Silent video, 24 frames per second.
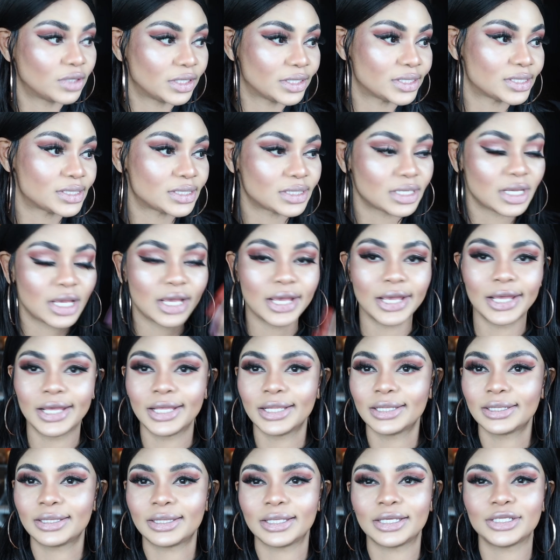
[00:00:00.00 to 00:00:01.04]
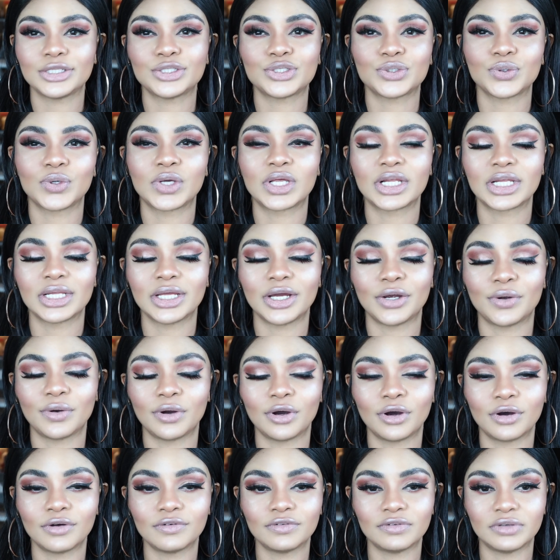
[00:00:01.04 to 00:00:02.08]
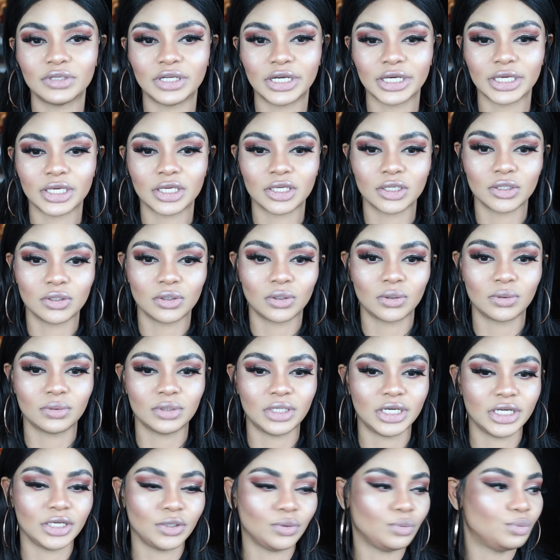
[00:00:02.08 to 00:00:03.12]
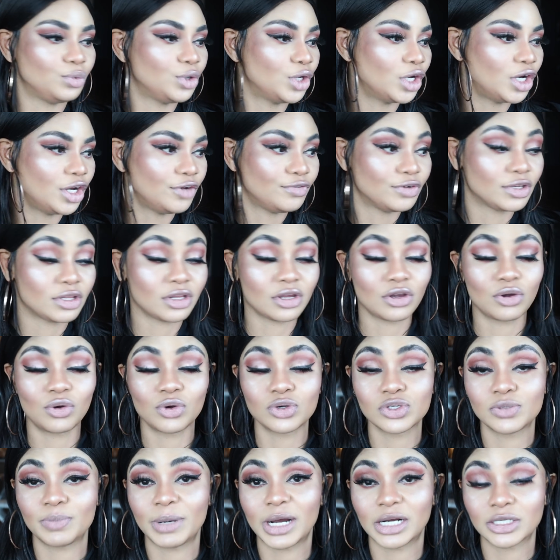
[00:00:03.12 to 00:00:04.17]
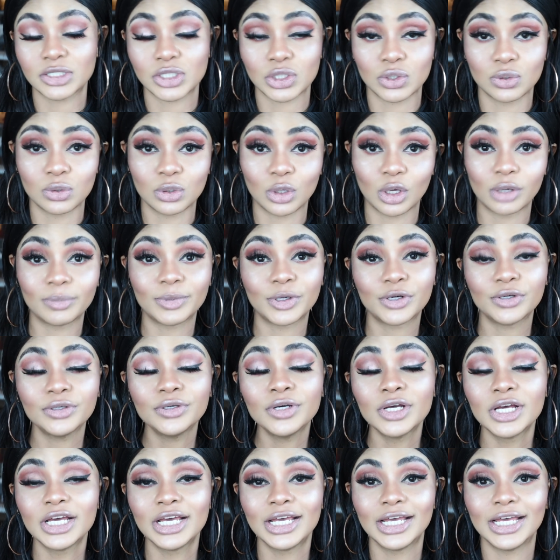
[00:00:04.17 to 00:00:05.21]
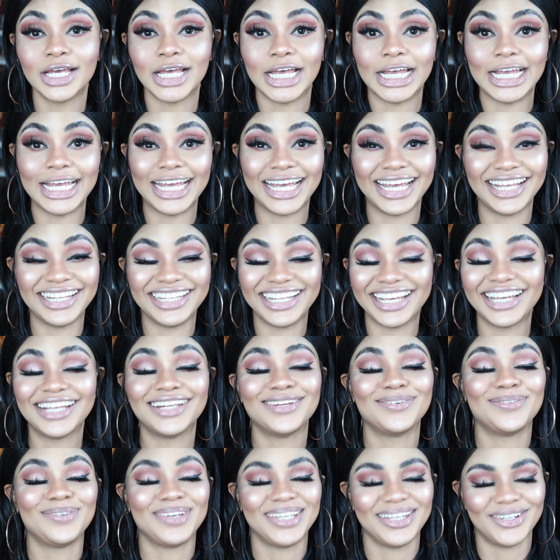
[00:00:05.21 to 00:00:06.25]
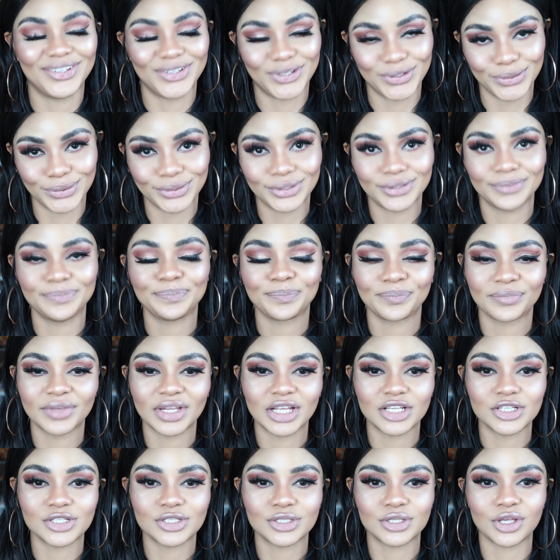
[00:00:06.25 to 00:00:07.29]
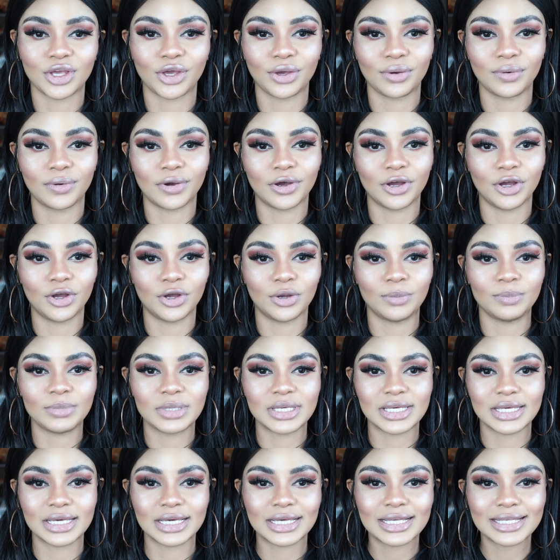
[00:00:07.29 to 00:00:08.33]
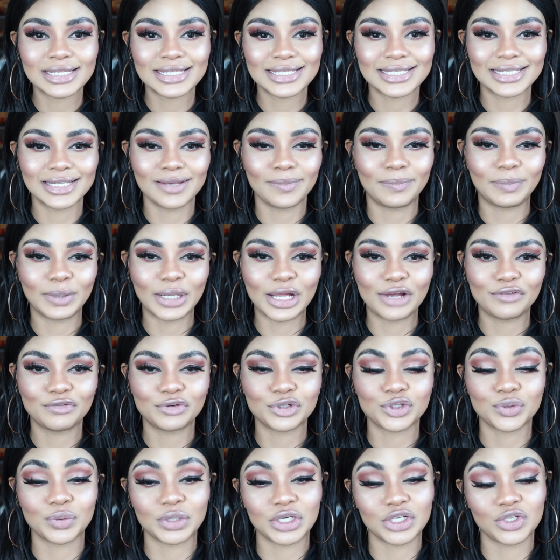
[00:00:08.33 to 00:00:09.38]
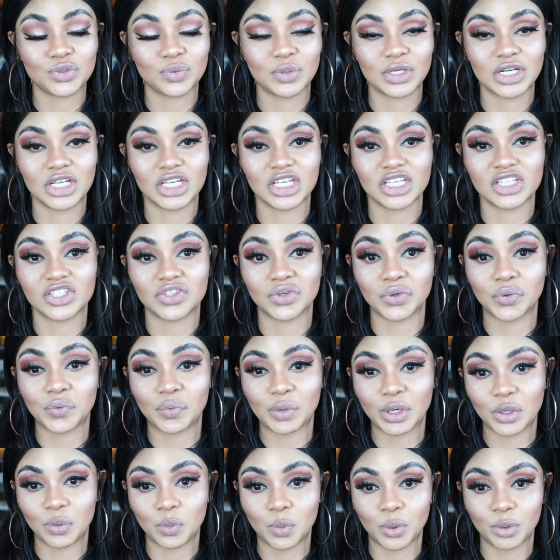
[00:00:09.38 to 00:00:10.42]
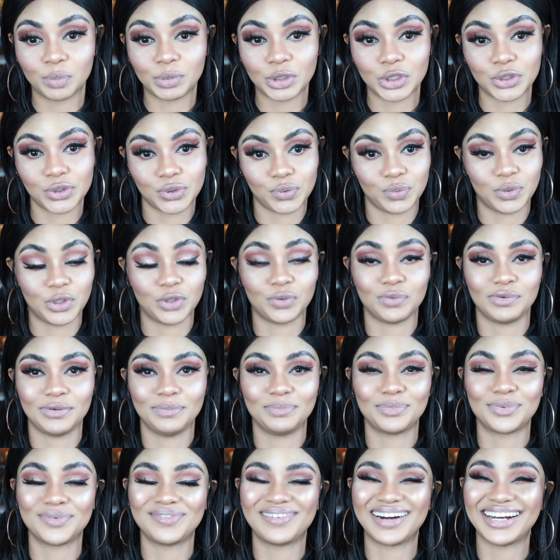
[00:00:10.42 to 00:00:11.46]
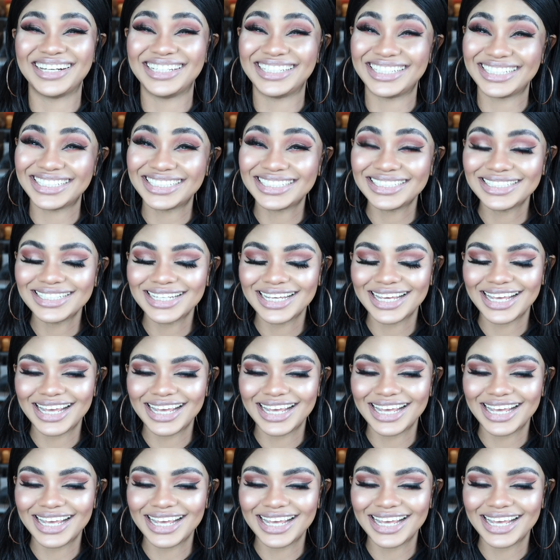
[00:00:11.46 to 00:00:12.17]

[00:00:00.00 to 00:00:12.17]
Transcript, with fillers: this thing to clear off, like you know, like we, everything goes back to normal. Then we are good. So um, yes, the plan for 2020 is a great one because we are rebranding